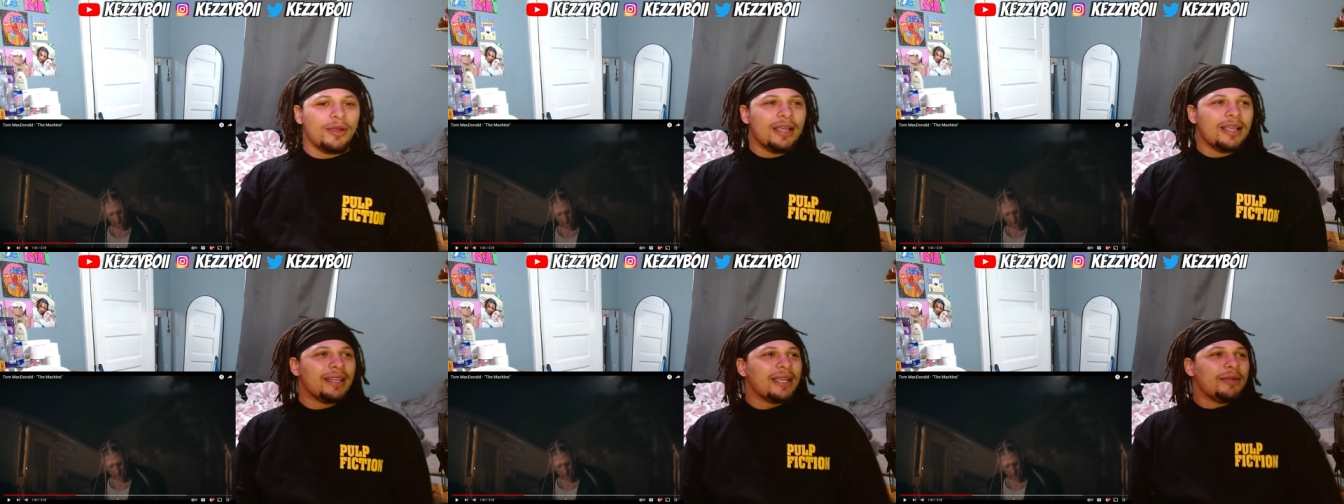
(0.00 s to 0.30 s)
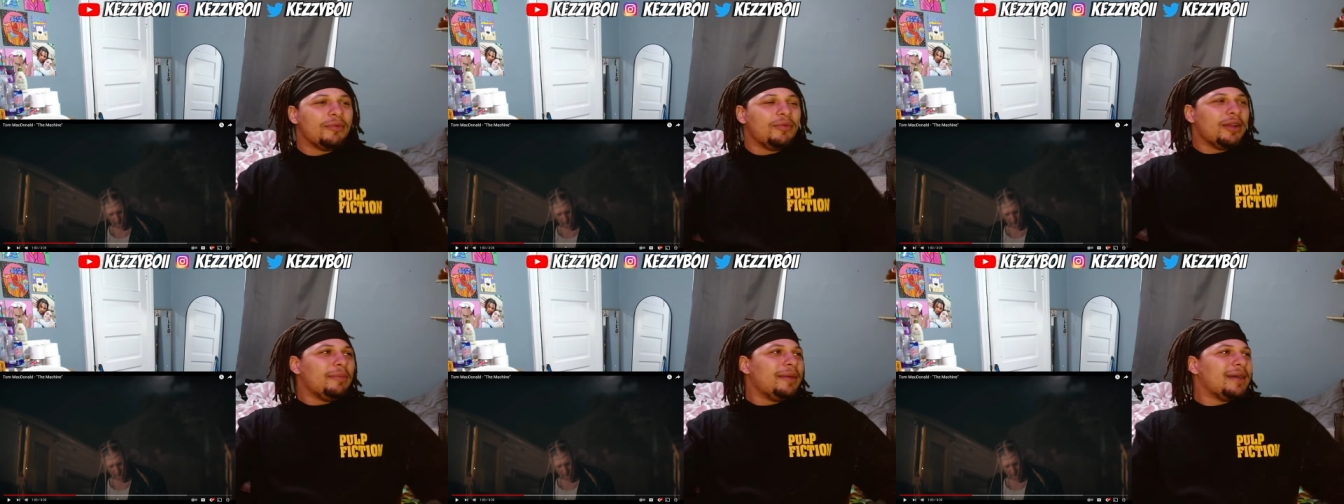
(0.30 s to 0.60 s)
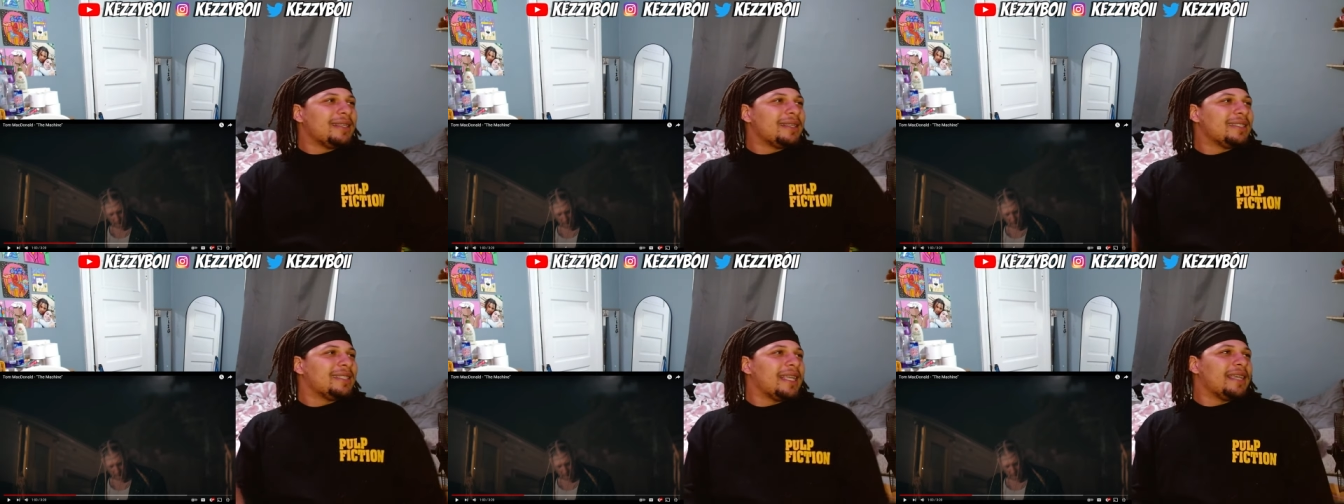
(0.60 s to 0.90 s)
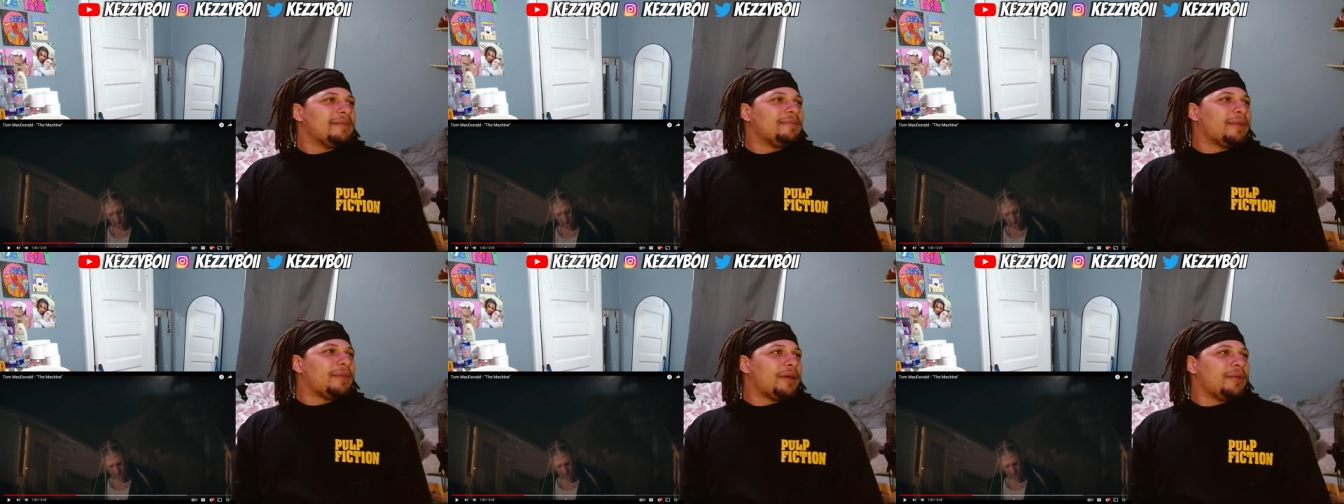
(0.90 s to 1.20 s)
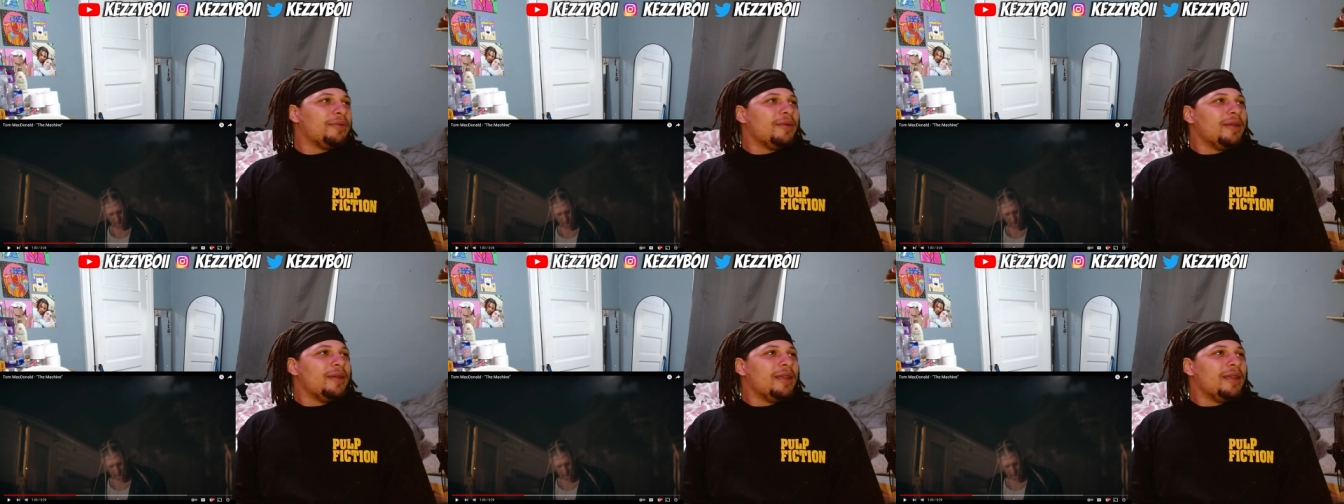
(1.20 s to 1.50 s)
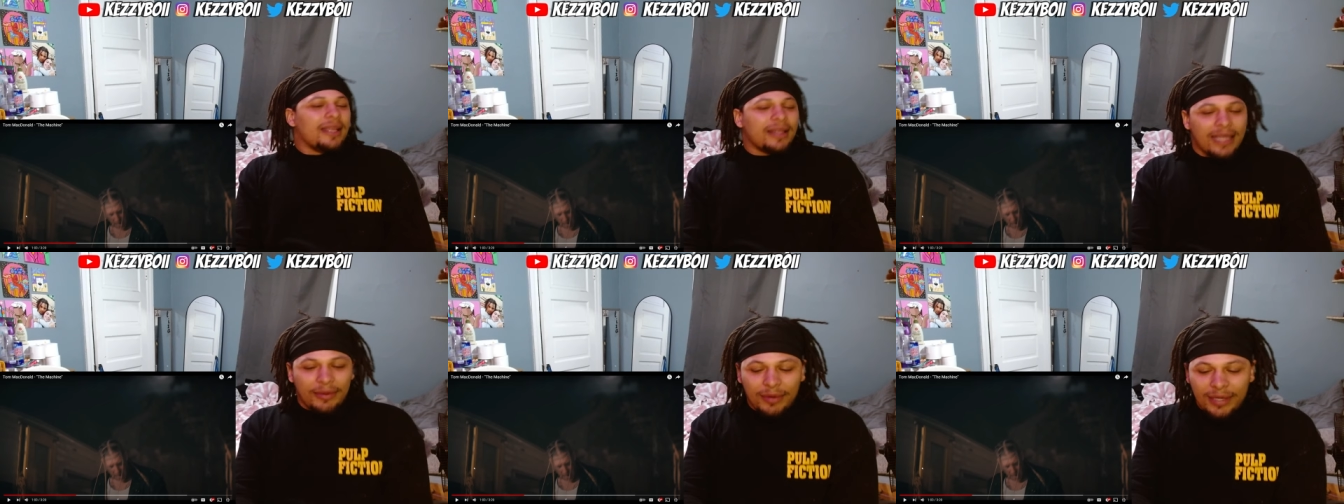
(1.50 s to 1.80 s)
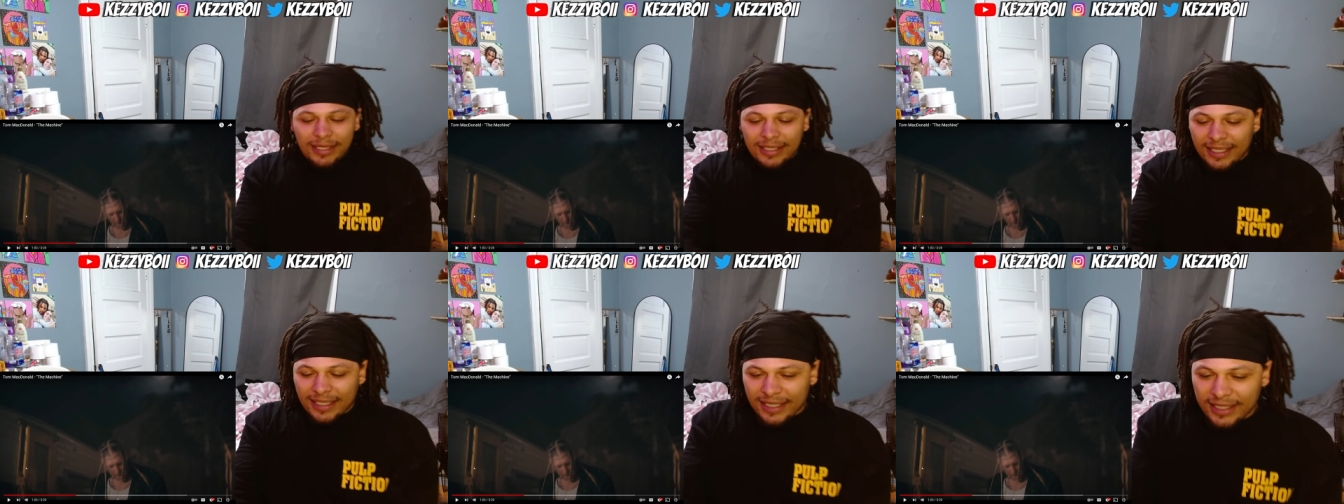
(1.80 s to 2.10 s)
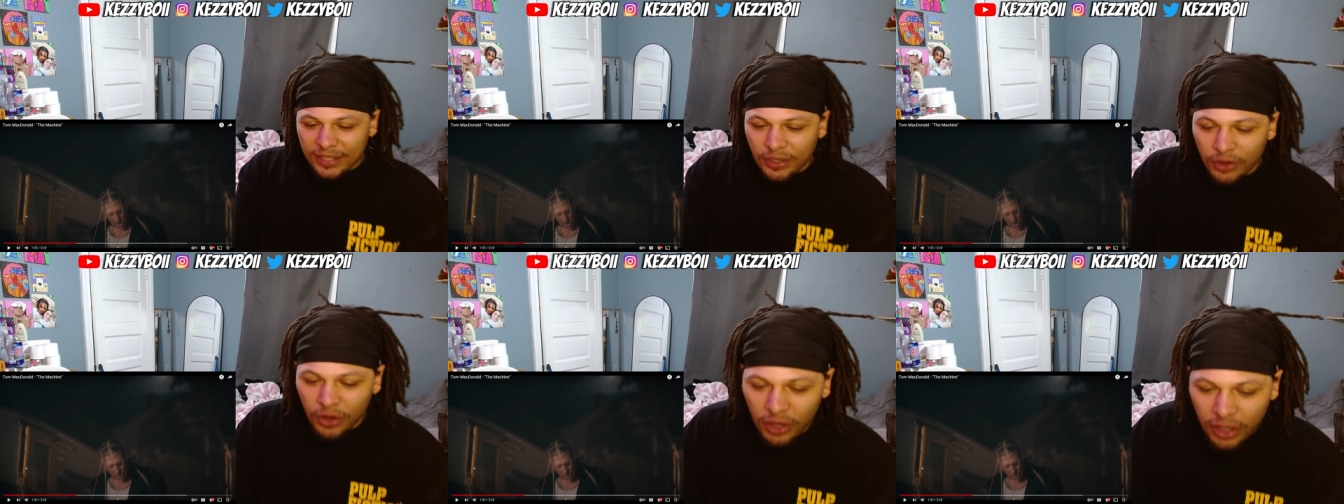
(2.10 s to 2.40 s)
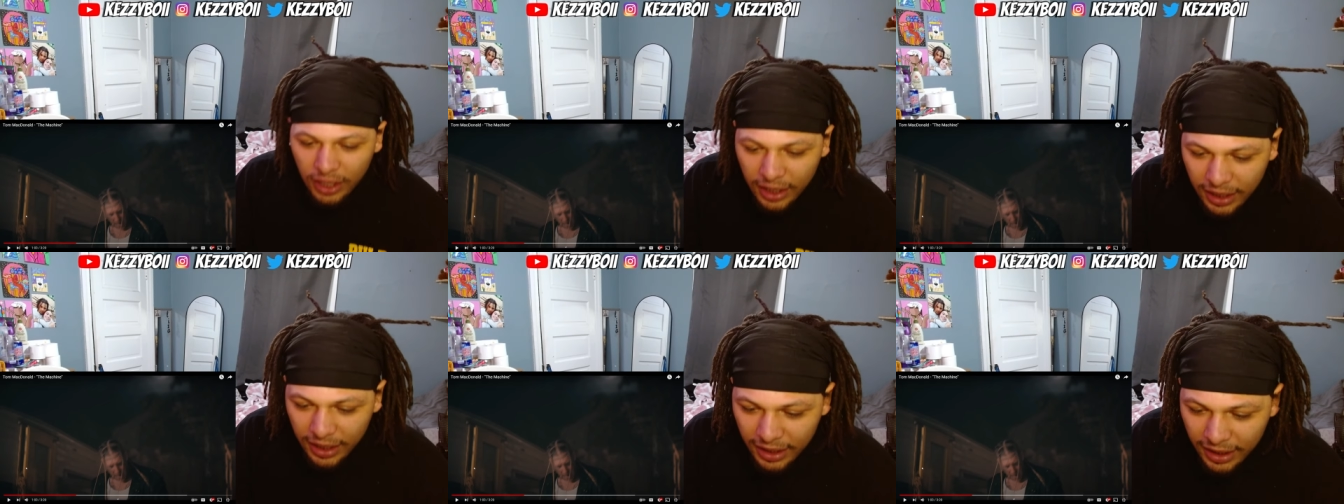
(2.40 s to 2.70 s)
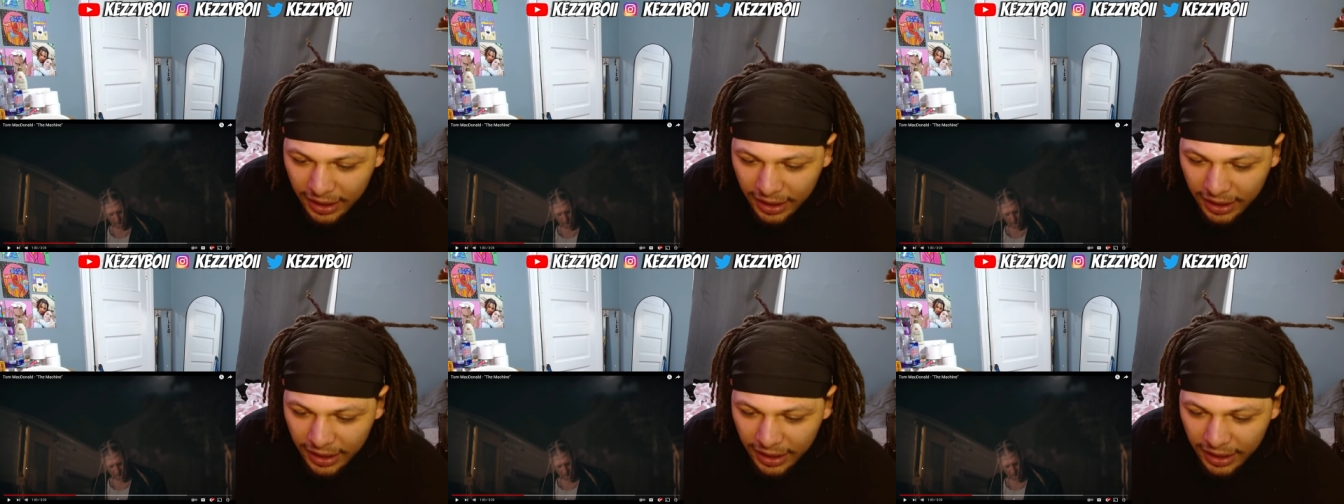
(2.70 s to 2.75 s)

Like what am I saying, bro? Like what is this? His hook?